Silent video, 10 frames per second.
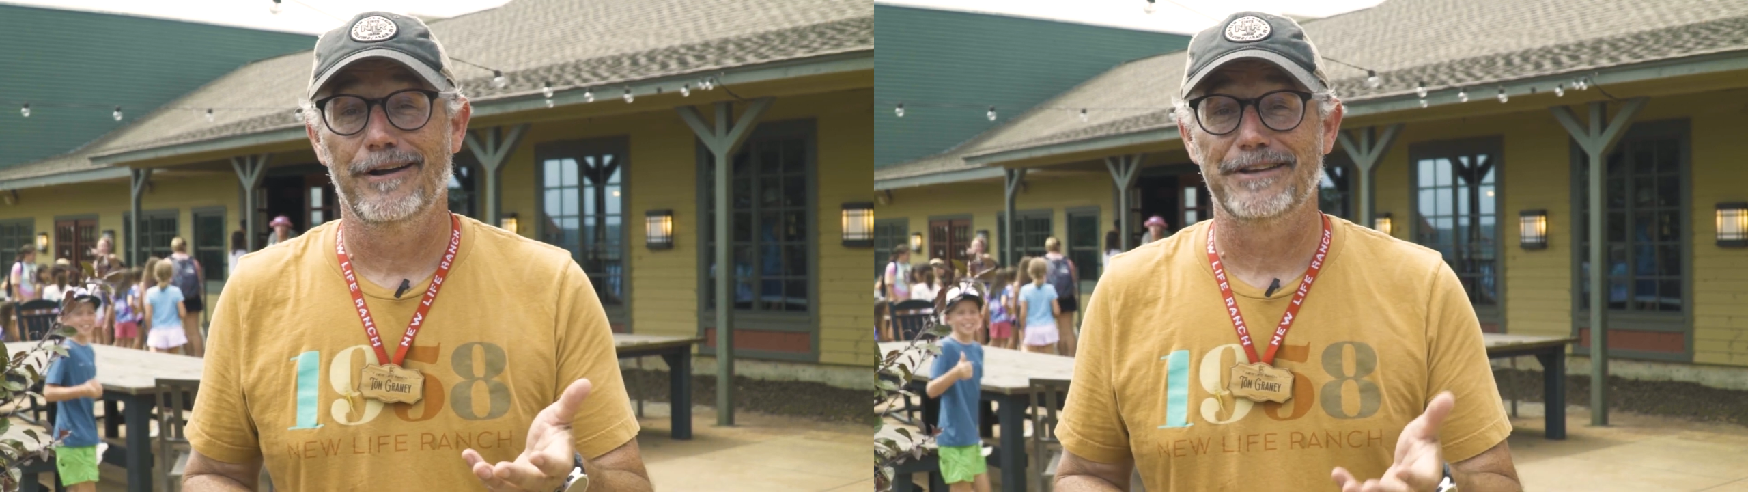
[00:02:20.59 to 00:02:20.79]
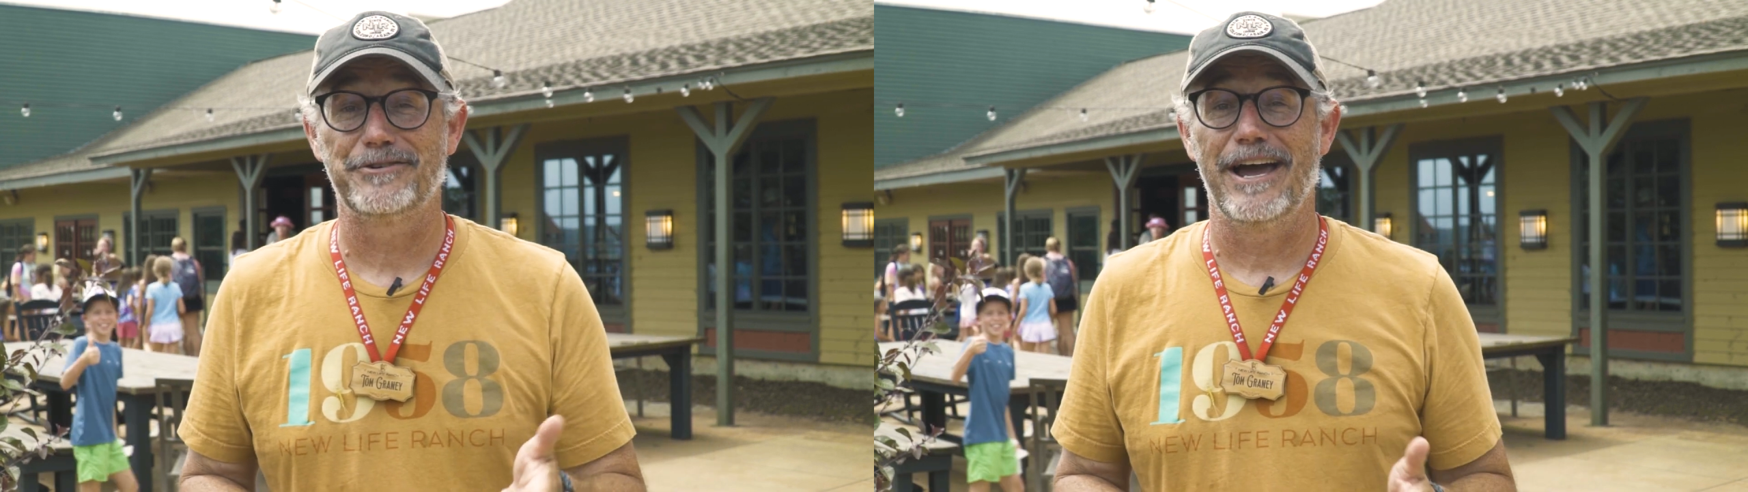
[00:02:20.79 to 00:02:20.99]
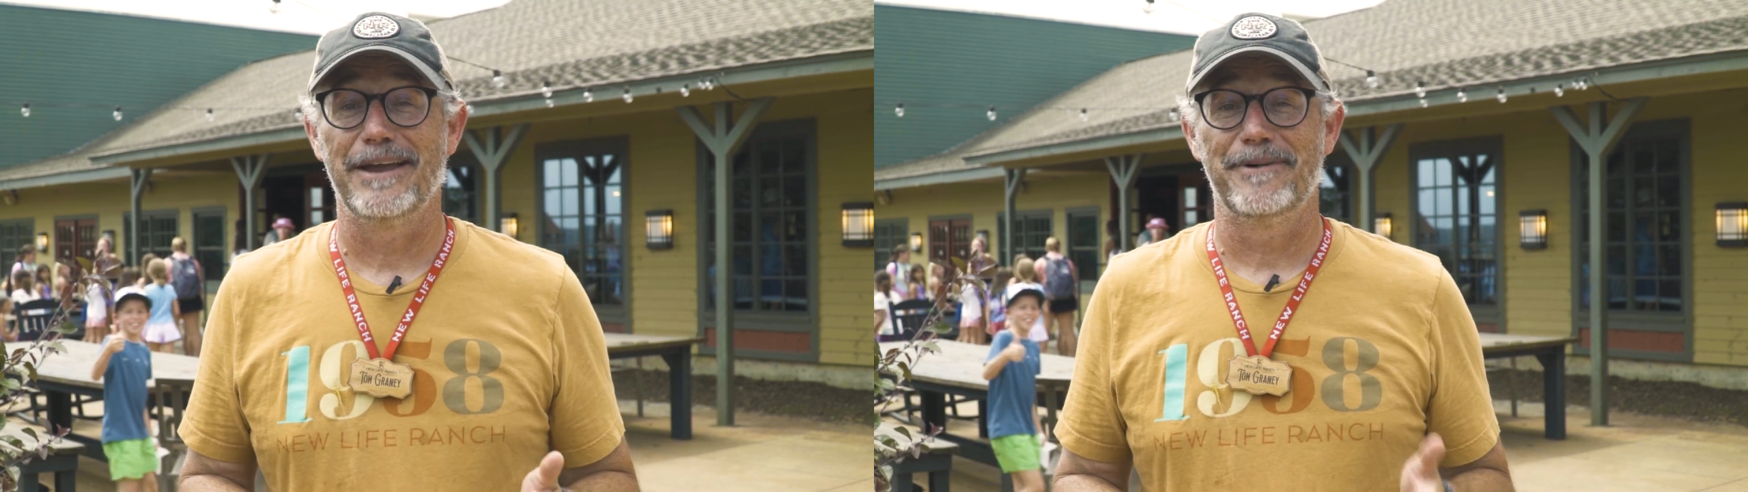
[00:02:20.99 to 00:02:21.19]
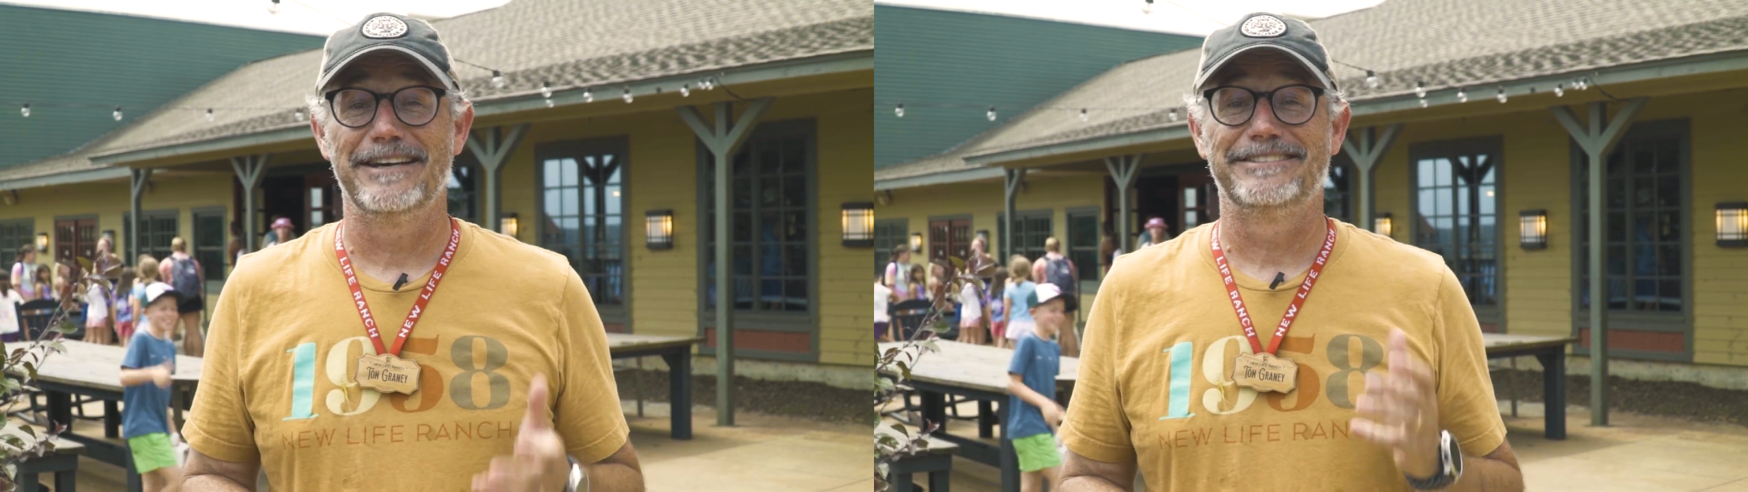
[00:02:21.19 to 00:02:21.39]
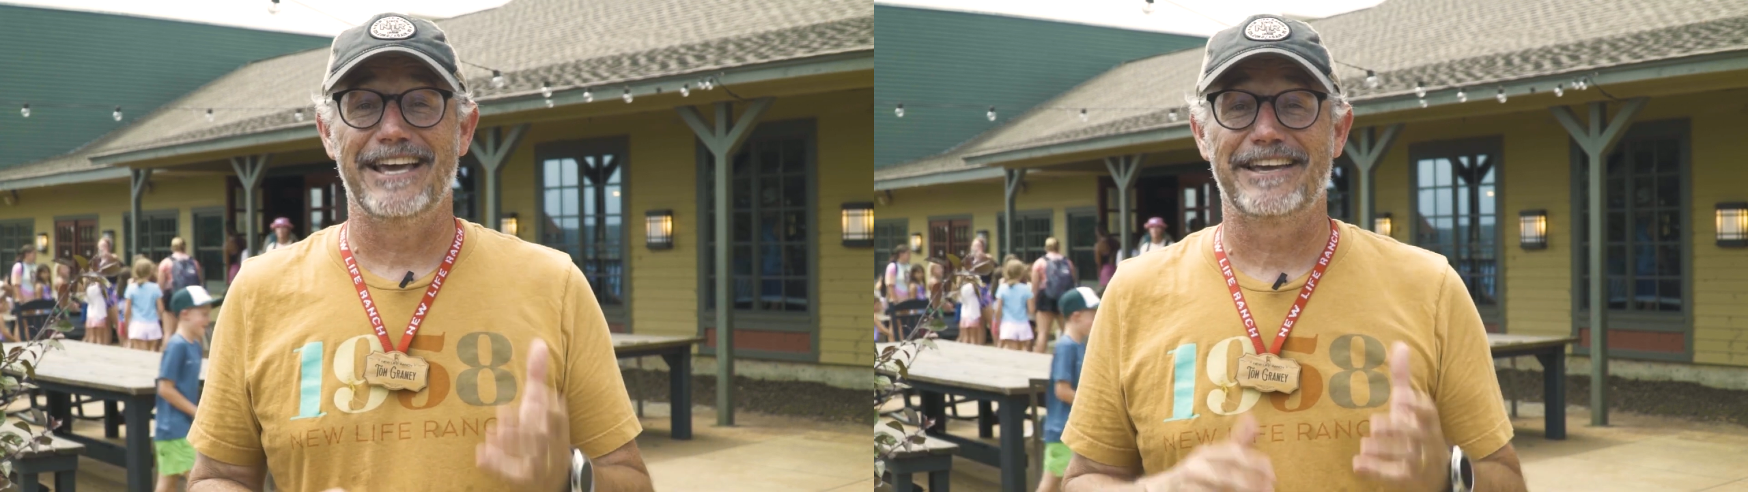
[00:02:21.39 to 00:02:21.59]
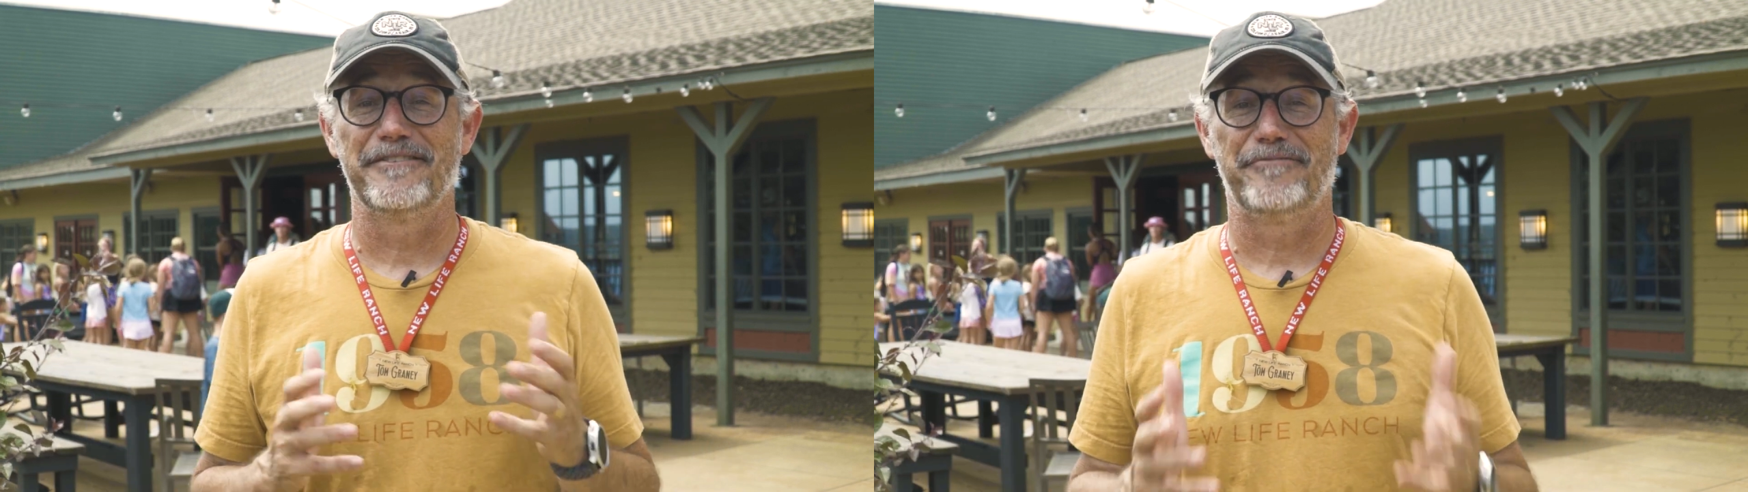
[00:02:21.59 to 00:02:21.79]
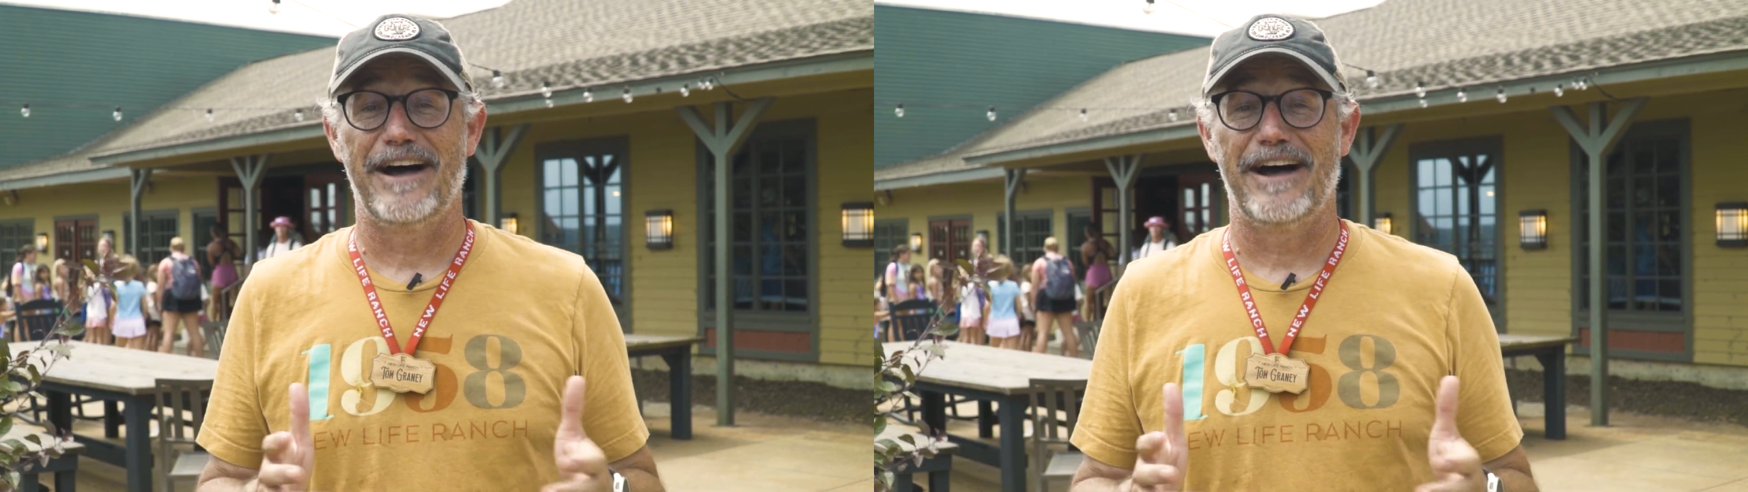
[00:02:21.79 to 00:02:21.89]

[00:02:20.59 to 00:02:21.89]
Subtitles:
That's right, my 2nd of